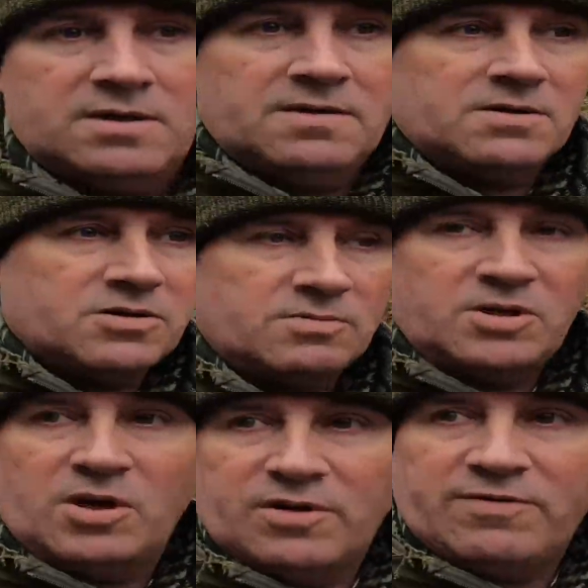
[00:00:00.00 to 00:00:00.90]
somebody
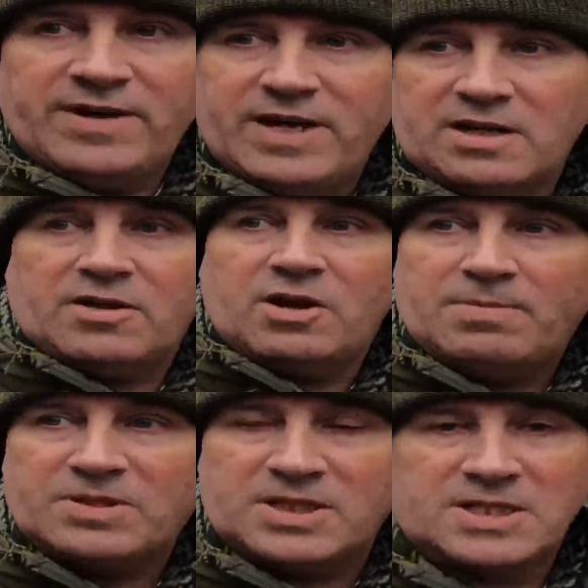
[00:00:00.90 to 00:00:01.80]
on the field on the
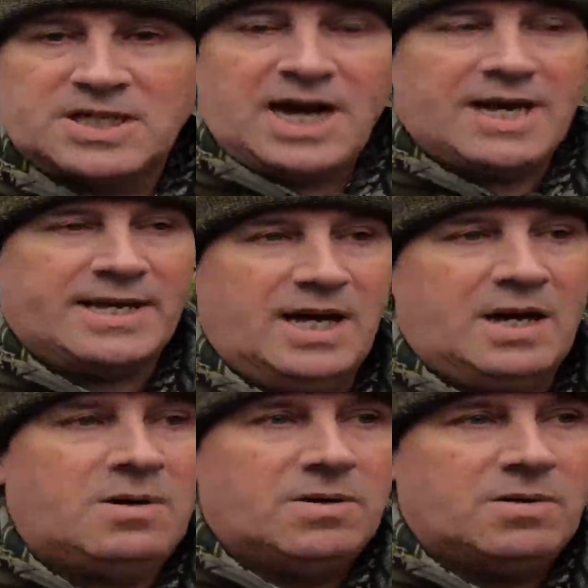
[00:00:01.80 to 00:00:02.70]
opposite side
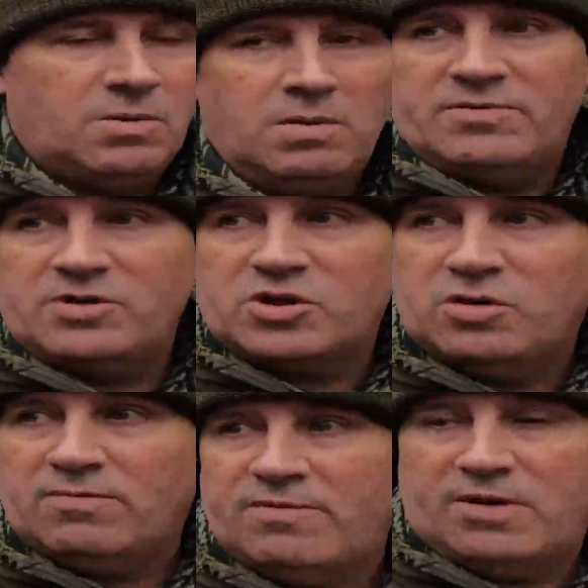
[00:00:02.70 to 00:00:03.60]
now where we've just
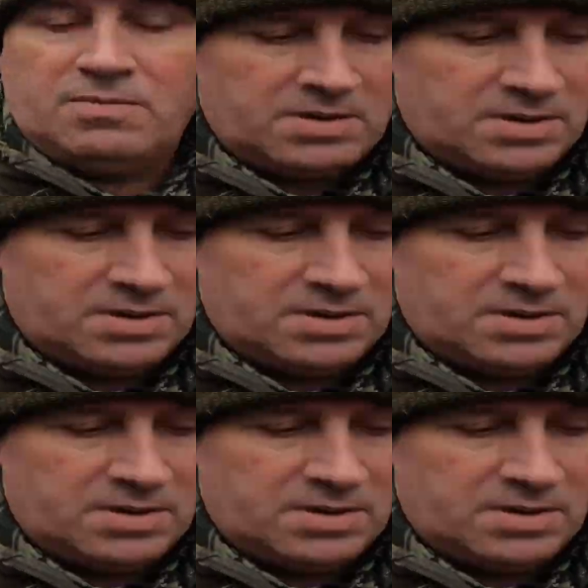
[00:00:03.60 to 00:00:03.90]
come from.